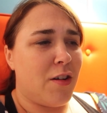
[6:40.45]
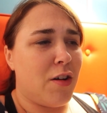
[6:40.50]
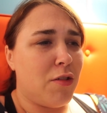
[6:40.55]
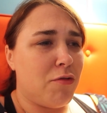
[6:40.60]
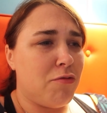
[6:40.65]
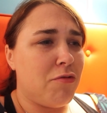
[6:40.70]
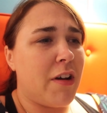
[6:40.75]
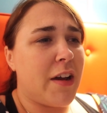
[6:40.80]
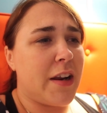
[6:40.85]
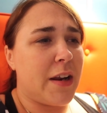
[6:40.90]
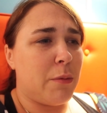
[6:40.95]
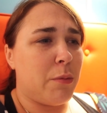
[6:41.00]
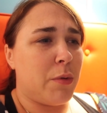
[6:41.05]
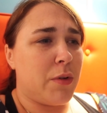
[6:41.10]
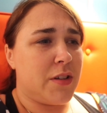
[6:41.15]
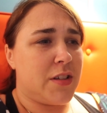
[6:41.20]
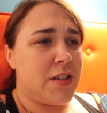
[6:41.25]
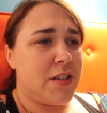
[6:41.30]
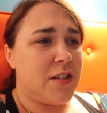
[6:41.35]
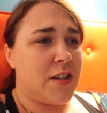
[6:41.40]
I really
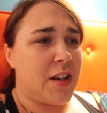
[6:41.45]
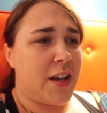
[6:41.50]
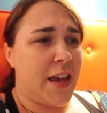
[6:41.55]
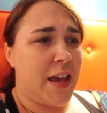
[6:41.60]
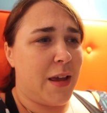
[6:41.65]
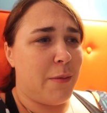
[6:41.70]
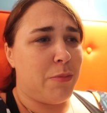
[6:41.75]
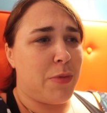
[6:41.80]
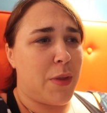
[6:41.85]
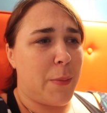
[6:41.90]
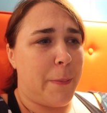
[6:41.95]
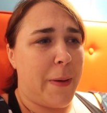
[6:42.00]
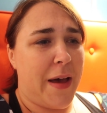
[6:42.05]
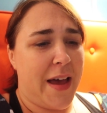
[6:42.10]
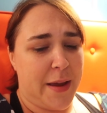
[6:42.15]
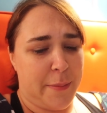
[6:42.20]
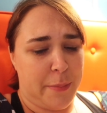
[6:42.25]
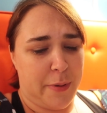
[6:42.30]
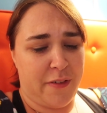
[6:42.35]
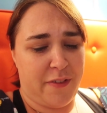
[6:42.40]
wanted to keep the
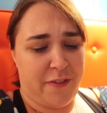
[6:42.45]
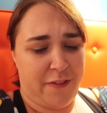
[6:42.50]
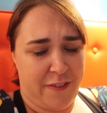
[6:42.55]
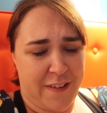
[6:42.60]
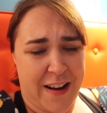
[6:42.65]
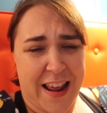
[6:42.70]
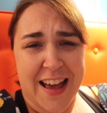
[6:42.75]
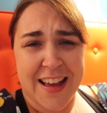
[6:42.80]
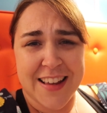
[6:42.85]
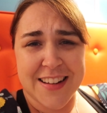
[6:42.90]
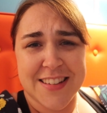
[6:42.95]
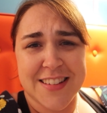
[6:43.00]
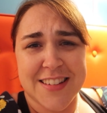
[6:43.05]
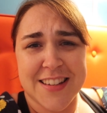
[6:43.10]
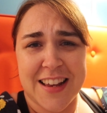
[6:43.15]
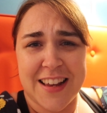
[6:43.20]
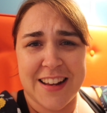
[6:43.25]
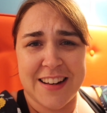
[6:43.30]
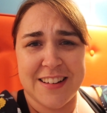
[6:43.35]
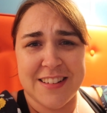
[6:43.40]
paper
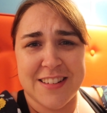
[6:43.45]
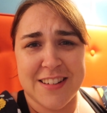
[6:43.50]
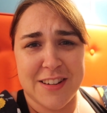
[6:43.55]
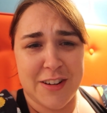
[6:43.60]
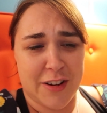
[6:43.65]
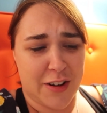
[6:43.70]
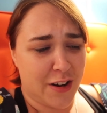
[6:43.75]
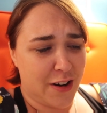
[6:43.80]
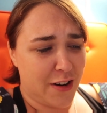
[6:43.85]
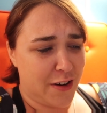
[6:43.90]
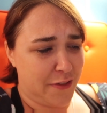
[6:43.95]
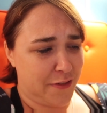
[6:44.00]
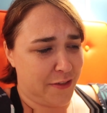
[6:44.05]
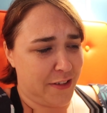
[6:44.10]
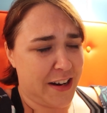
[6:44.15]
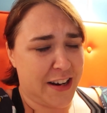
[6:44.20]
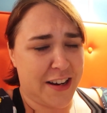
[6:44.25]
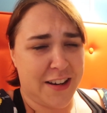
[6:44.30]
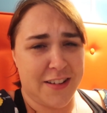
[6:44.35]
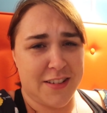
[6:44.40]
flat and look
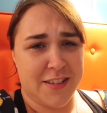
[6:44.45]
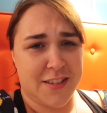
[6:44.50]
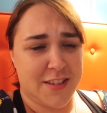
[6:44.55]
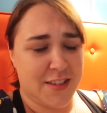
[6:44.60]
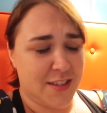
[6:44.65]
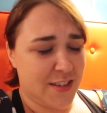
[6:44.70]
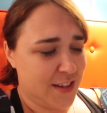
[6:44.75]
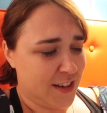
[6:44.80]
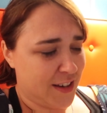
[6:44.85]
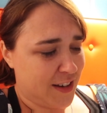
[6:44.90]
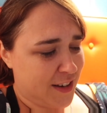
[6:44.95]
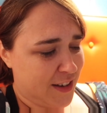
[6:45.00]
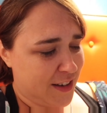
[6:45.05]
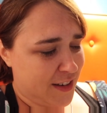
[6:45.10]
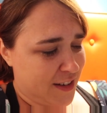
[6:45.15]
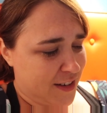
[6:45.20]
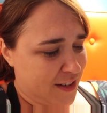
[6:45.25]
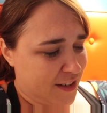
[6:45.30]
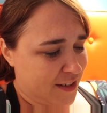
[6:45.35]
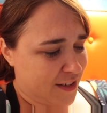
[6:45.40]
after it, because
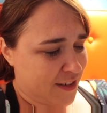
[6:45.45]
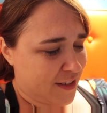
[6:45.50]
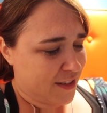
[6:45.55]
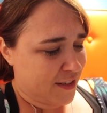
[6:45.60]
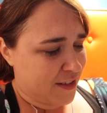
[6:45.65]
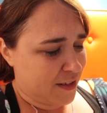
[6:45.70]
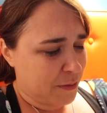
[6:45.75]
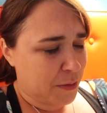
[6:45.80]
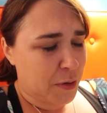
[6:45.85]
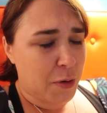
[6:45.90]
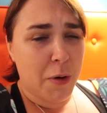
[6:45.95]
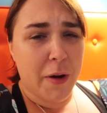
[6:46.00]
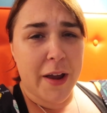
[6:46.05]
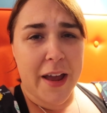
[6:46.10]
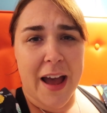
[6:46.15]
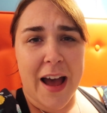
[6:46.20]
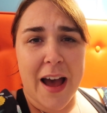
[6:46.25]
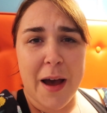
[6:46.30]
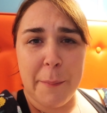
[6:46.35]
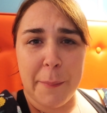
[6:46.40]
I'm
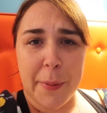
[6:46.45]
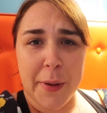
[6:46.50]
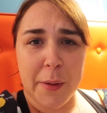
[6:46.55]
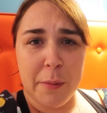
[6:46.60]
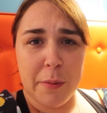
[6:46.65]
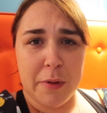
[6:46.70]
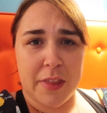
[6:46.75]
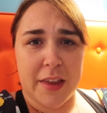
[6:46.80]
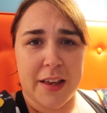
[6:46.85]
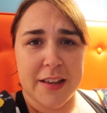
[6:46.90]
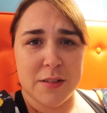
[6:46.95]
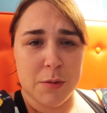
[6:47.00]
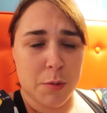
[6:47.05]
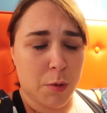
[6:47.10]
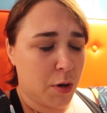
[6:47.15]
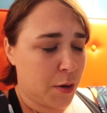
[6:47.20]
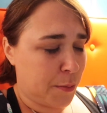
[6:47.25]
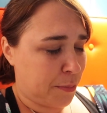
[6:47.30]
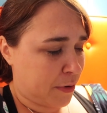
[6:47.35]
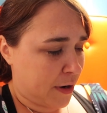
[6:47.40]
quite happy with these.
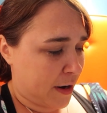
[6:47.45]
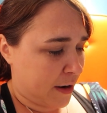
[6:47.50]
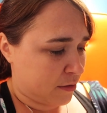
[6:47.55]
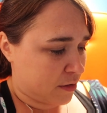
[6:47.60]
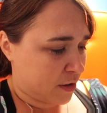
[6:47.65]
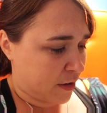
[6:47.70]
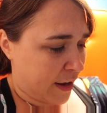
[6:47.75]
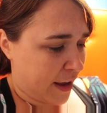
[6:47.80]
I'm quite proud.